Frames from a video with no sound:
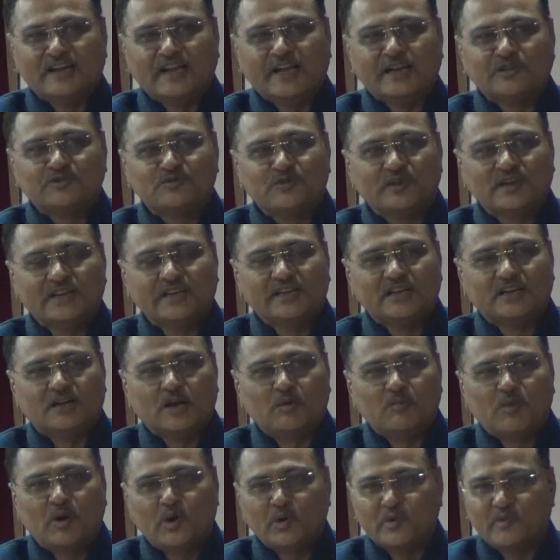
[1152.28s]
actually
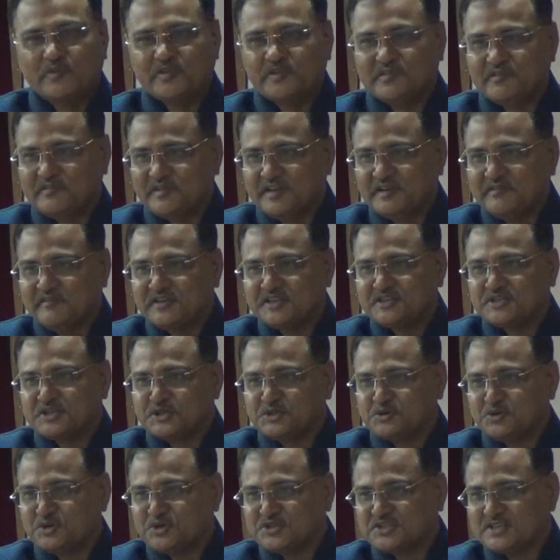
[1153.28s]
come out with win-win
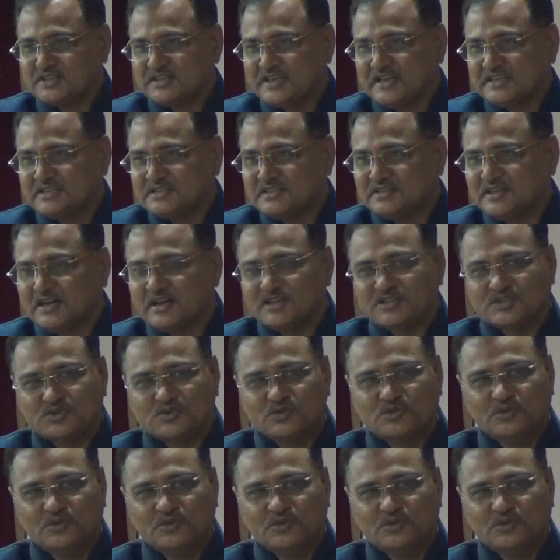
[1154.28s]
situation as regards